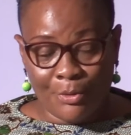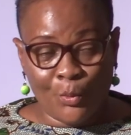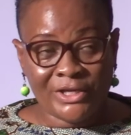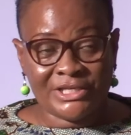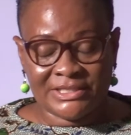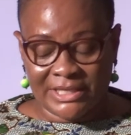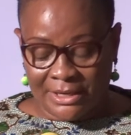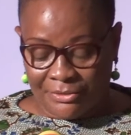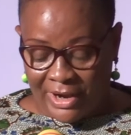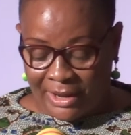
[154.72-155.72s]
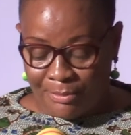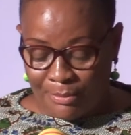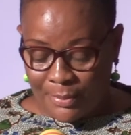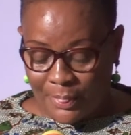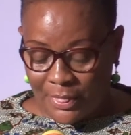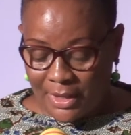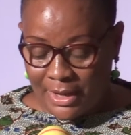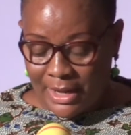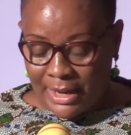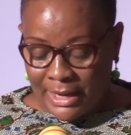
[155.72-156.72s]
which is a crime,
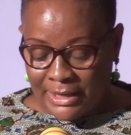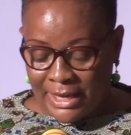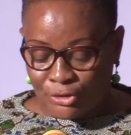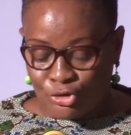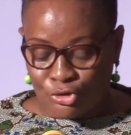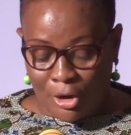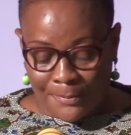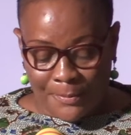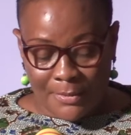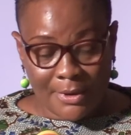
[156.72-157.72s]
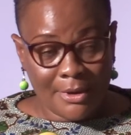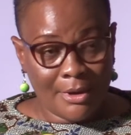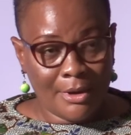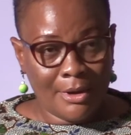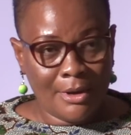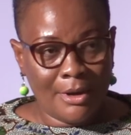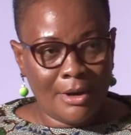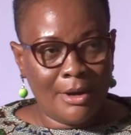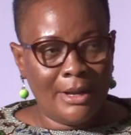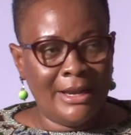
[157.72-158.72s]
and then stop
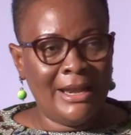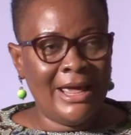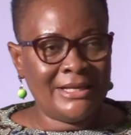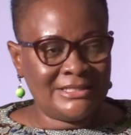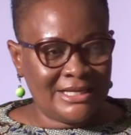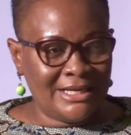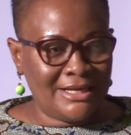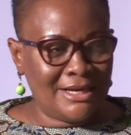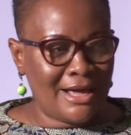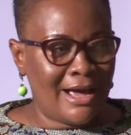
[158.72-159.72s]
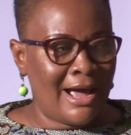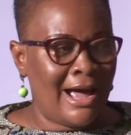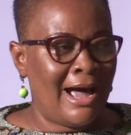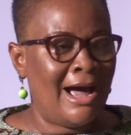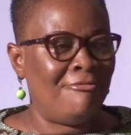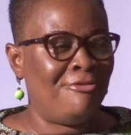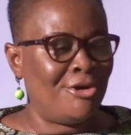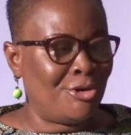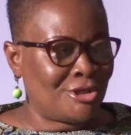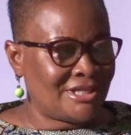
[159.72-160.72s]
lazing our
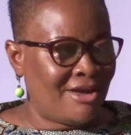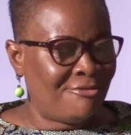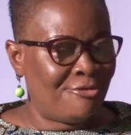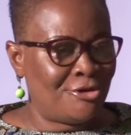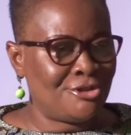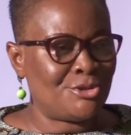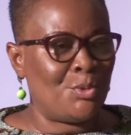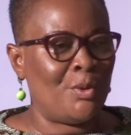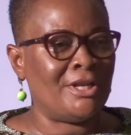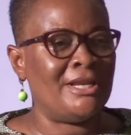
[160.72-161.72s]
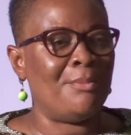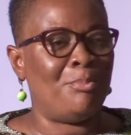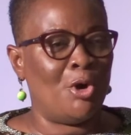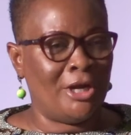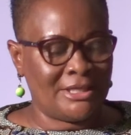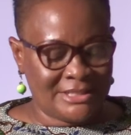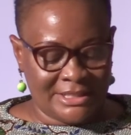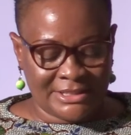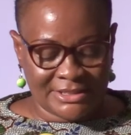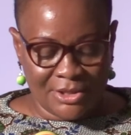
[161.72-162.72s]
various efforts with the
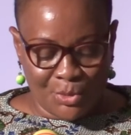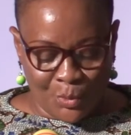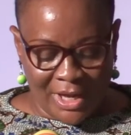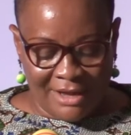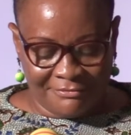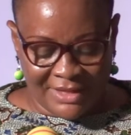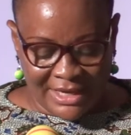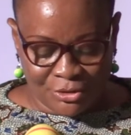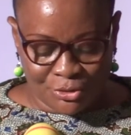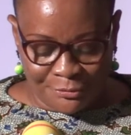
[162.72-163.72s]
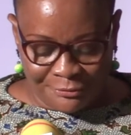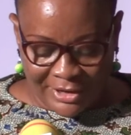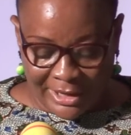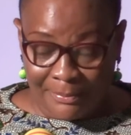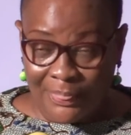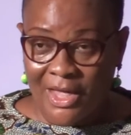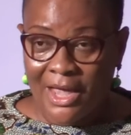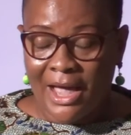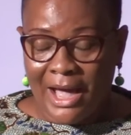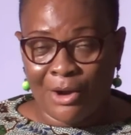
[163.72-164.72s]
politics we have done so far.
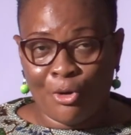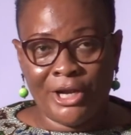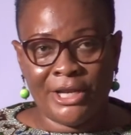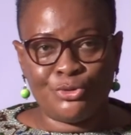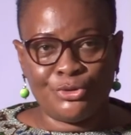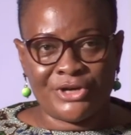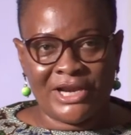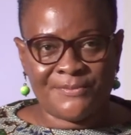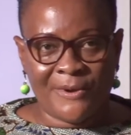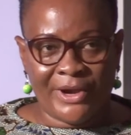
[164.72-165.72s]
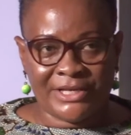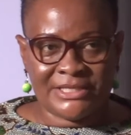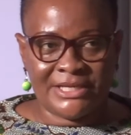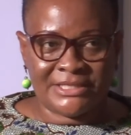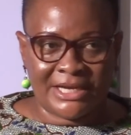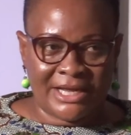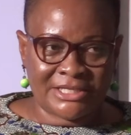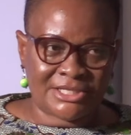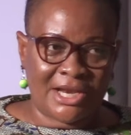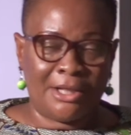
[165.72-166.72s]
According to Transparency
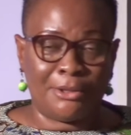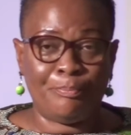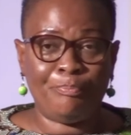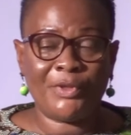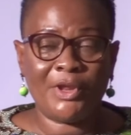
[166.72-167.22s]
International,